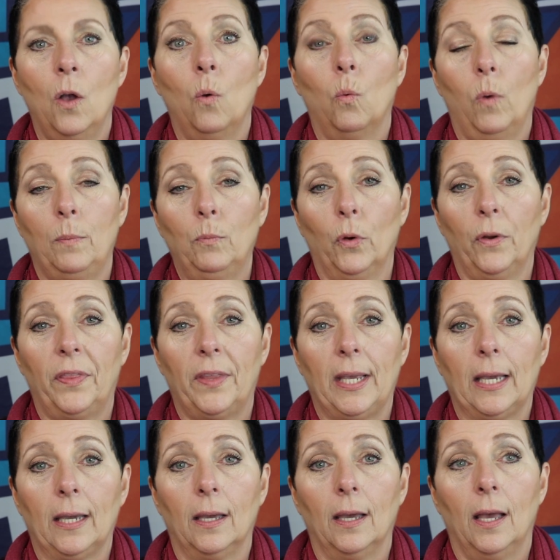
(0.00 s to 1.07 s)
One more
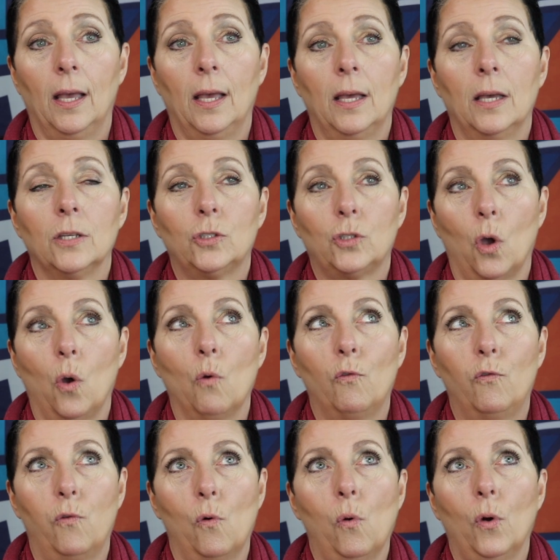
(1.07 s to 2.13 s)
thing. So
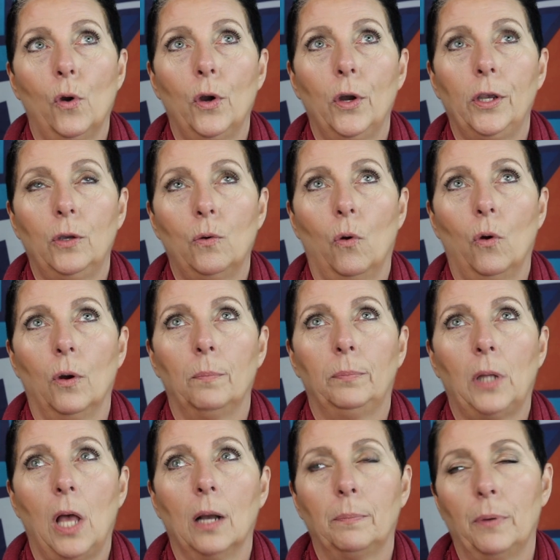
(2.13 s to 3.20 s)
for your
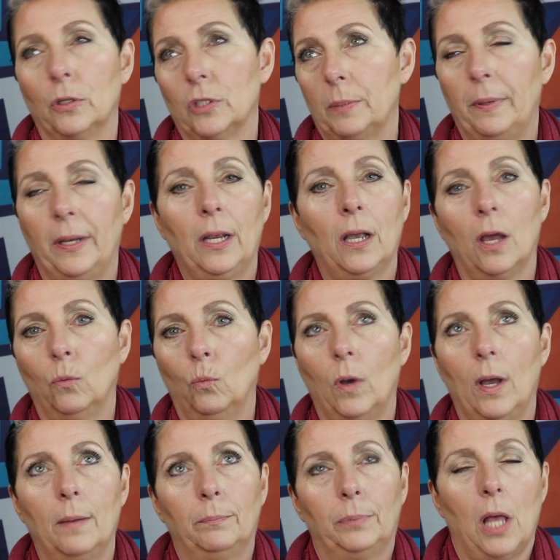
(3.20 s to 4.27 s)
blog post, depending on
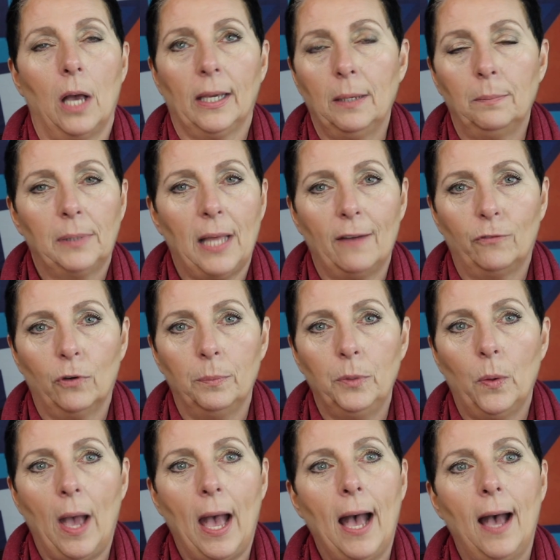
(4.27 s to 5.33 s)
what blogging platform
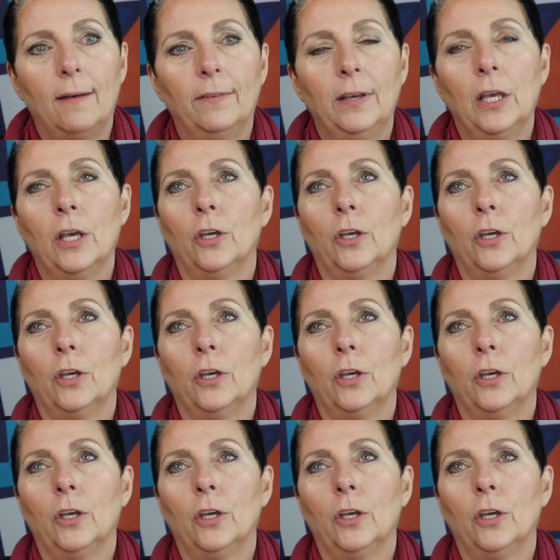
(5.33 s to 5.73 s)
you have,